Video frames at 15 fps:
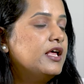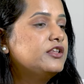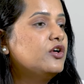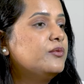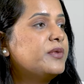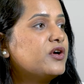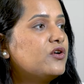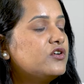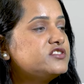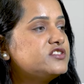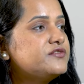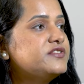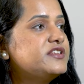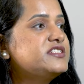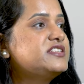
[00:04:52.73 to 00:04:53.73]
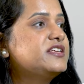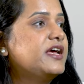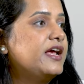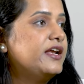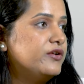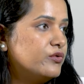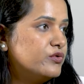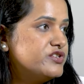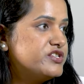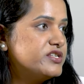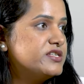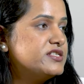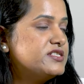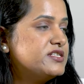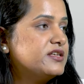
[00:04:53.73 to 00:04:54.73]
Now because of this
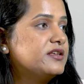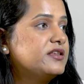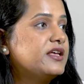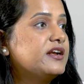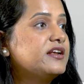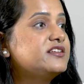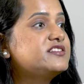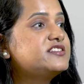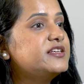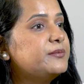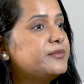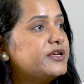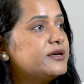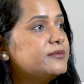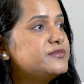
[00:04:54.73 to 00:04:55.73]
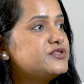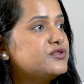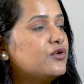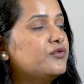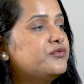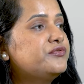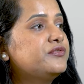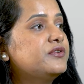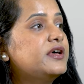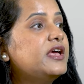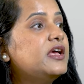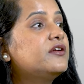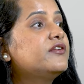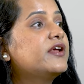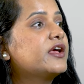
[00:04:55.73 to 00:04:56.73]
androgens, there are the symptoms of
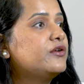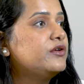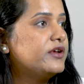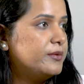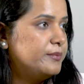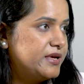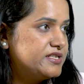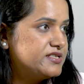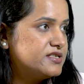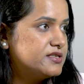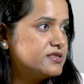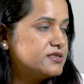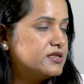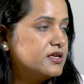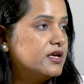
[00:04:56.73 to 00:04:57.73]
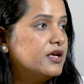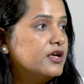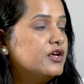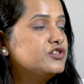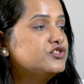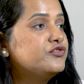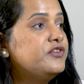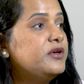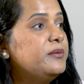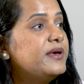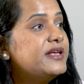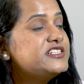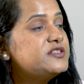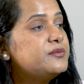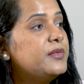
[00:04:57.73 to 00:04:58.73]
irregular menses. So
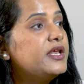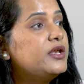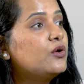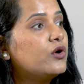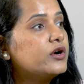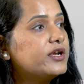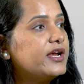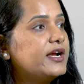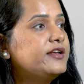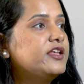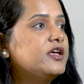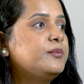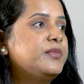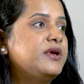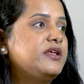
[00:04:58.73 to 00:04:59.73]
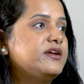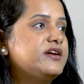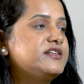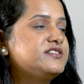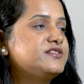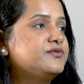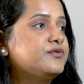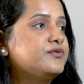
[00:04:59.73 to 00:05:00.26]
females may not get their periods